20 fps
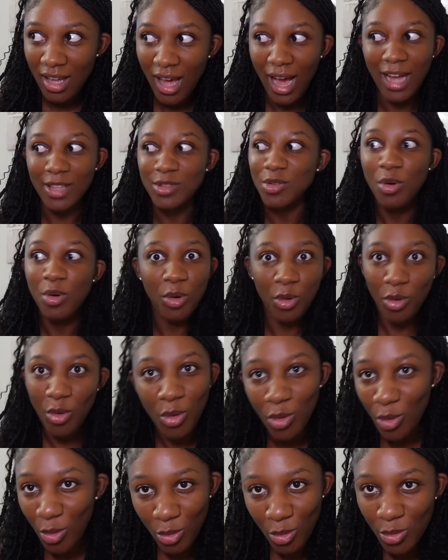at
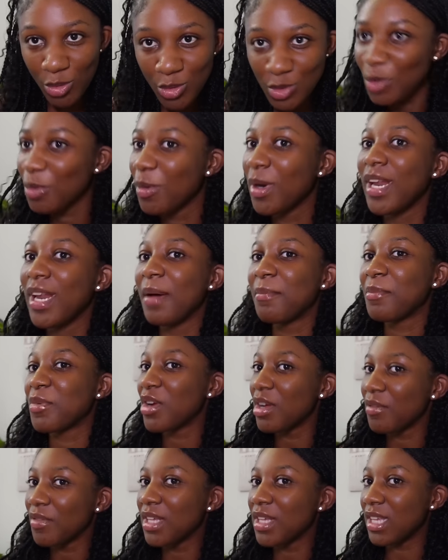all so when i'm
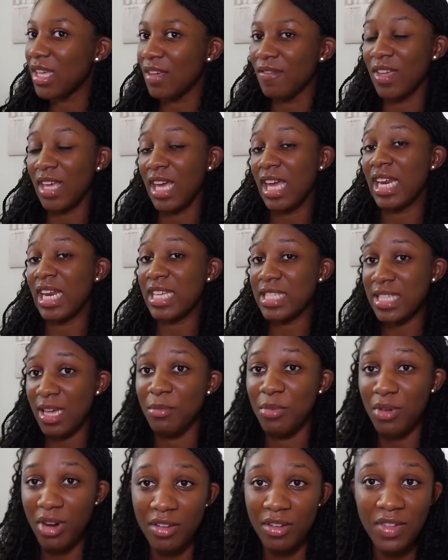craving kenkey and i say
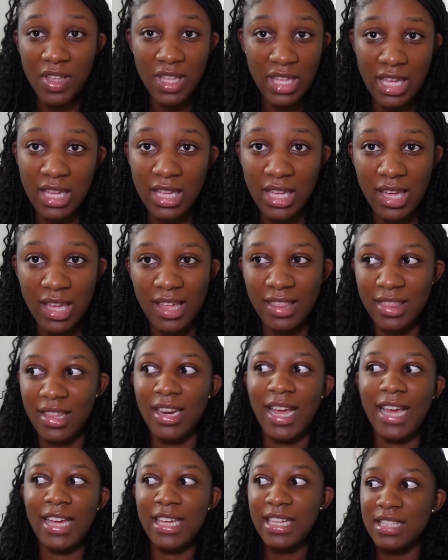i'm craving kenkey and
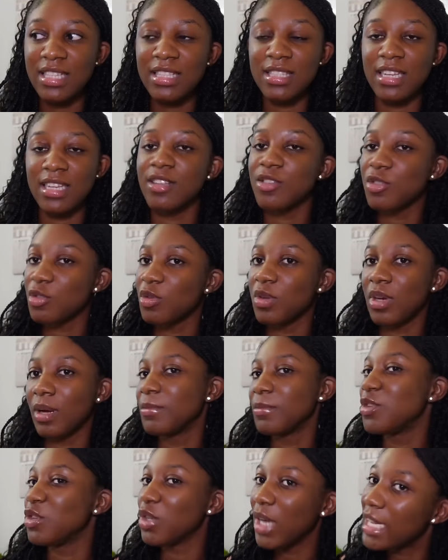then i eat it and it's good
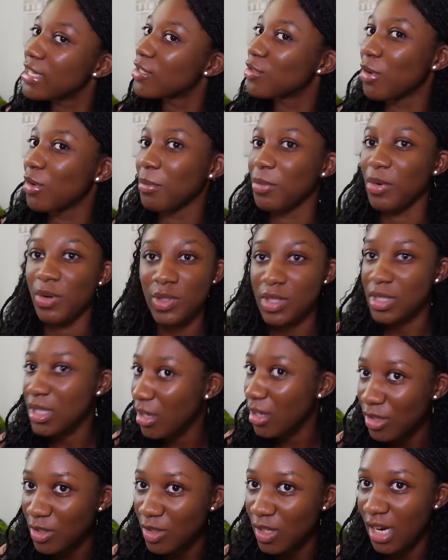um, you guys know i'm going to
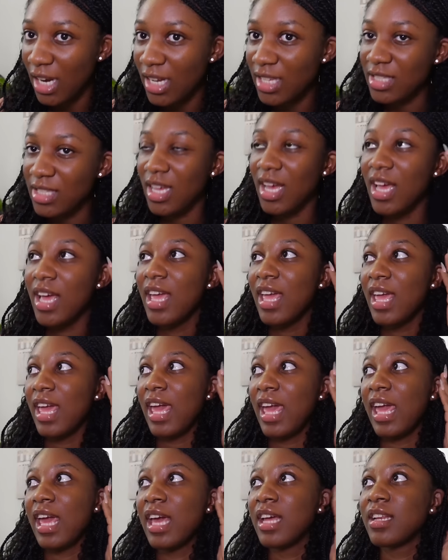tell you guys
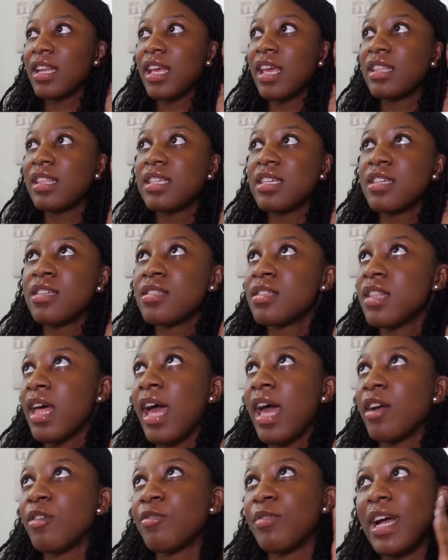and it is
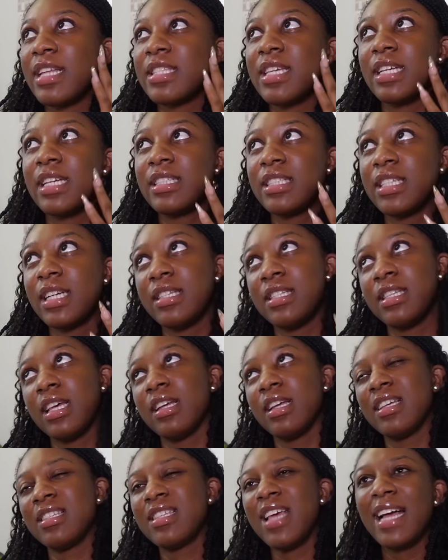like right
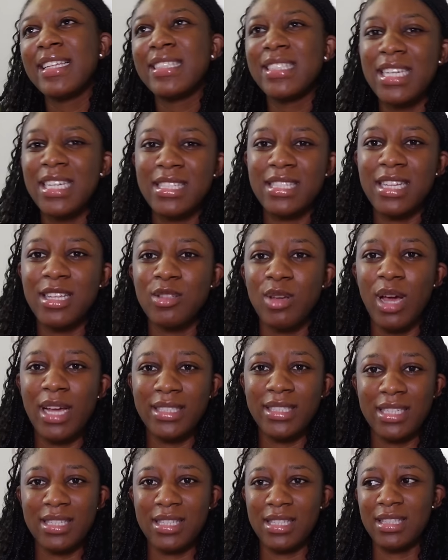adjacent is it adjacent or
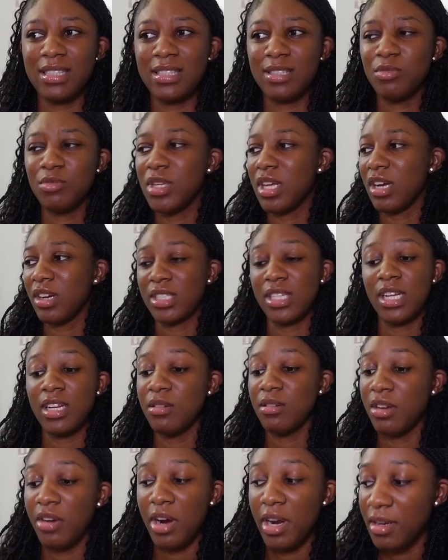adjacent maybe
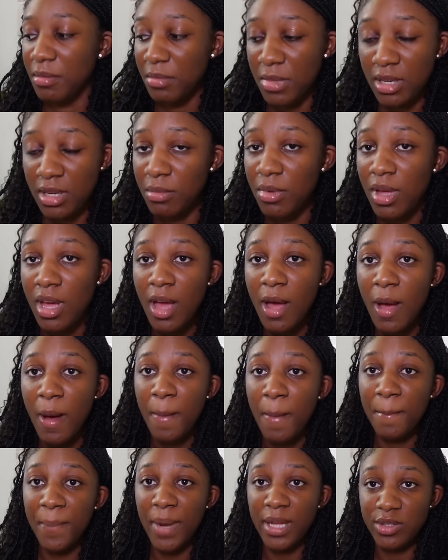actually quite the meaning
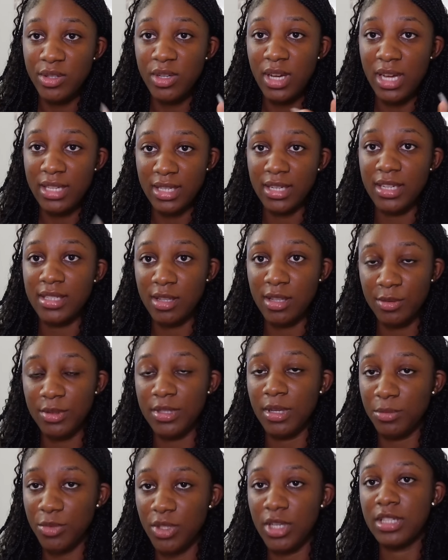but you guys understand
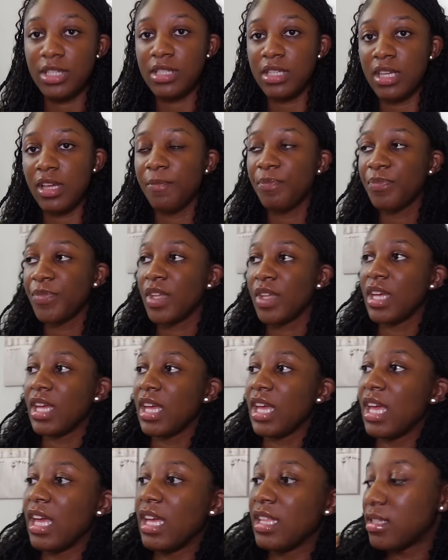what i'm trying to say
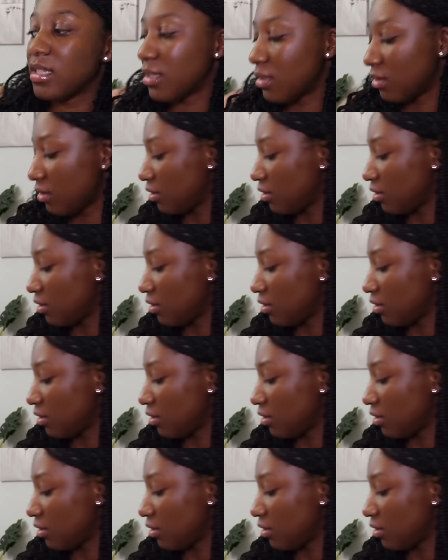it's